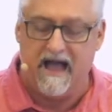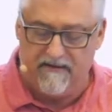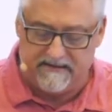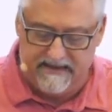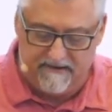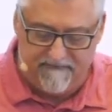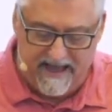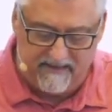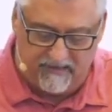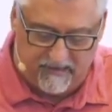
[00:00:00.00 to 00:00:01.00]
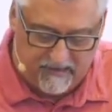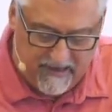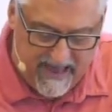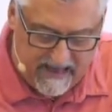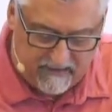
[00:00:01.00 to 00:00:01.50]
I've identified
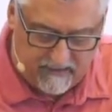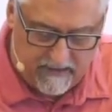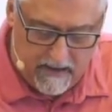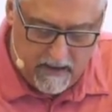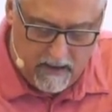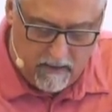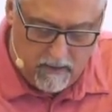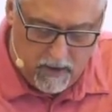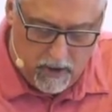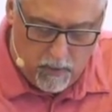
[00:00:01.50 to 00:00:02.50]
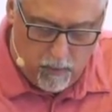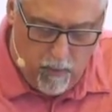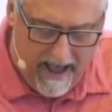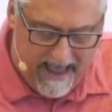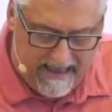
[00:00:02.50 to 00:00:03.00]
six
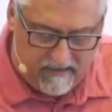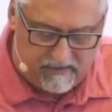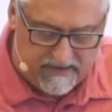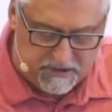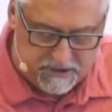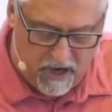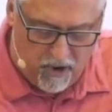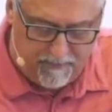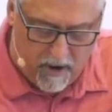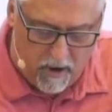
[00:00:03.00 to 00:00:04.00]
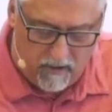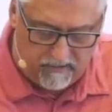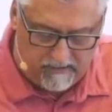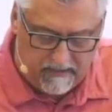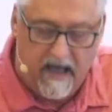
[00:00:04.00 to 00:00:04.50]
ways that show
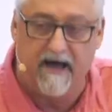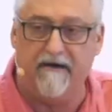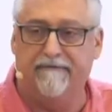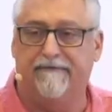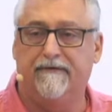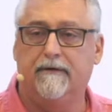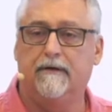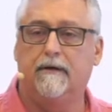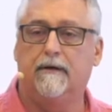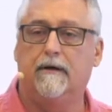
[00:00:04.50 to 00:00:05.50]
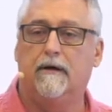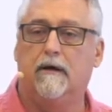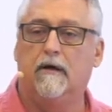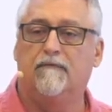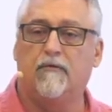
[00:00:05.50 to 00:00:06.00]
Paul's love
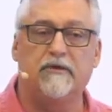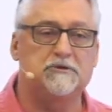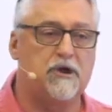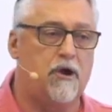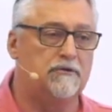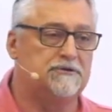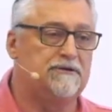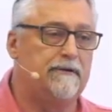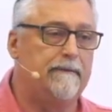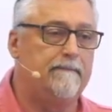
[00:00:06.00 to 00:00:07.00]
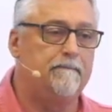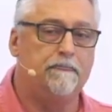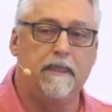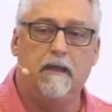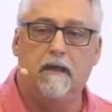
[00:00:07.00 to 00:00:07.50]
for the church.
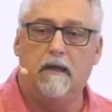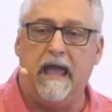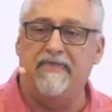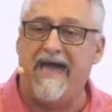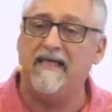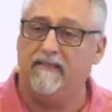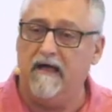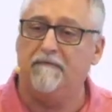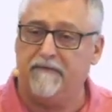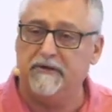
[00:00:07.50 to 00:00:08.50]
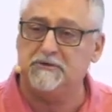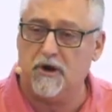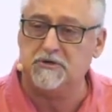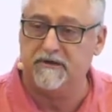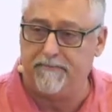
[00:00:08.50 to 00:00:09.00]
And that love for the
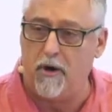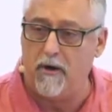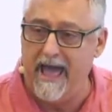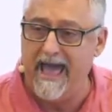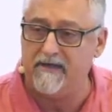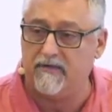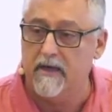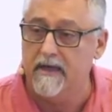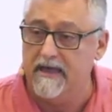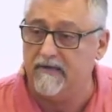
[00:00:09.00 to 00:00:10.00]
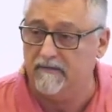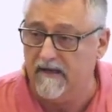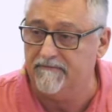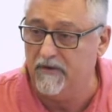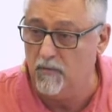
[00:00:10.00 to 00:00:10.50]
church that Paul has is a
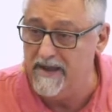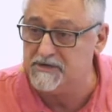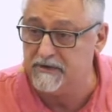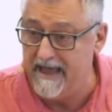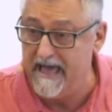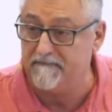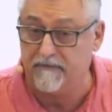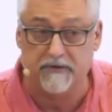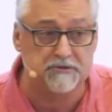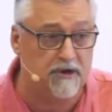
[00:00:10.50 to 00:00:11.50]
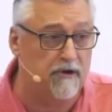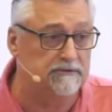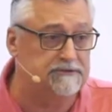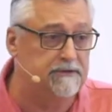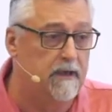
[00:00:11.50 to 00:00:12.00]
love that we should have for the
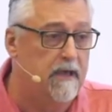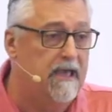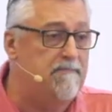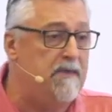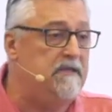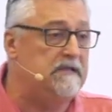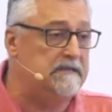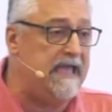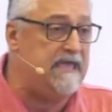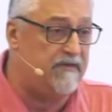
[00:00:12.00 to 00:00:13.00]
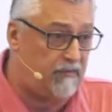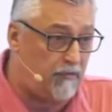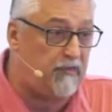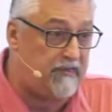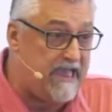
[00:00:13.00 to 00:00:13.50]
church. And maybe today this
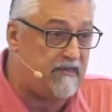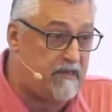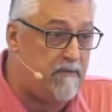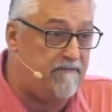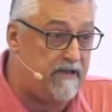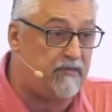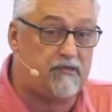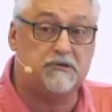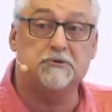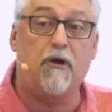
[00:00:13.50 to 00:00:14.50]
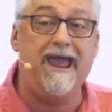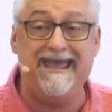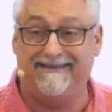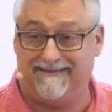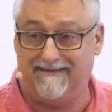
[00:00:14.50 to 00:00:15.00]
will set some of us
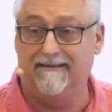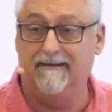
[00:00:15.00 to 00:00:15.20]
straight.